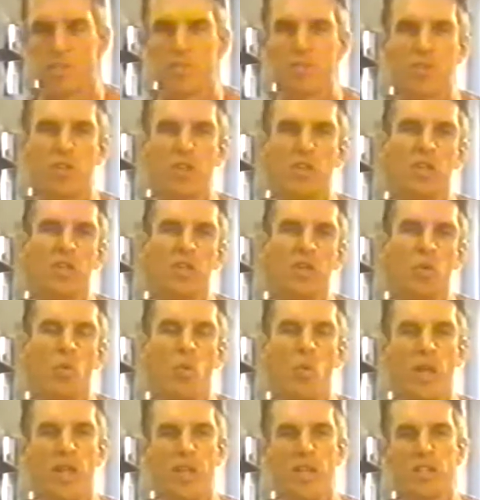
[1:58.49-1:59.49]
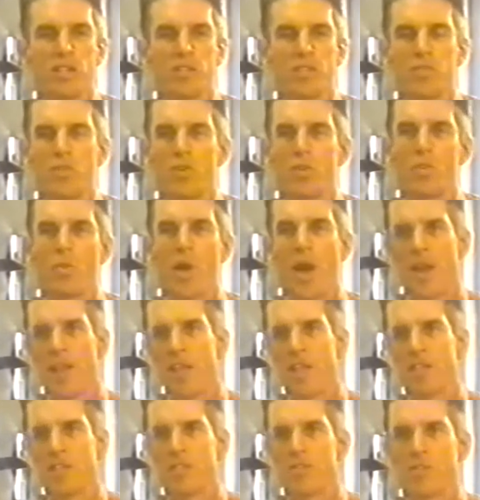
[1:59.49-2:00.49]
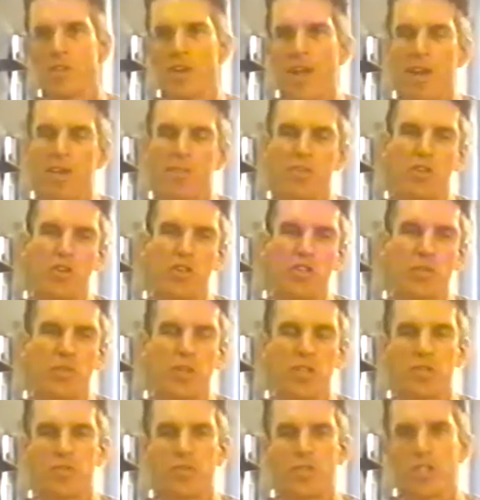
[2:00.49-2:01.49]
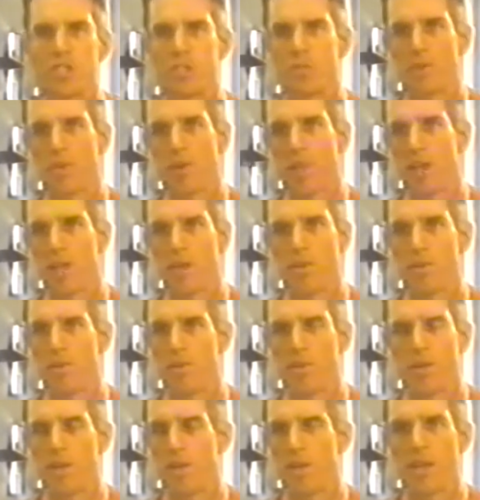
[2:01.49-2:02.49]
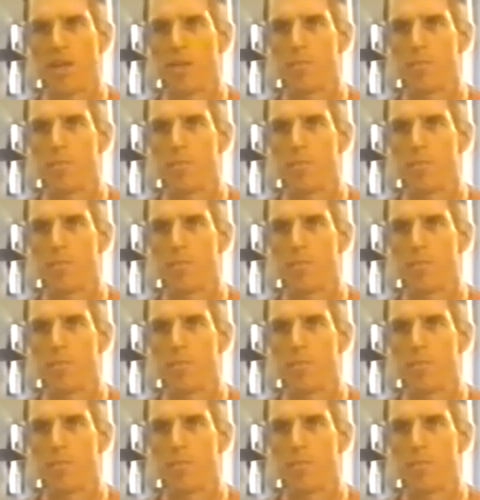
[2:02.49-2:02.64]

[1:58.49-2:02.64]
for weeks, for weddings, for anniversaries, for just about any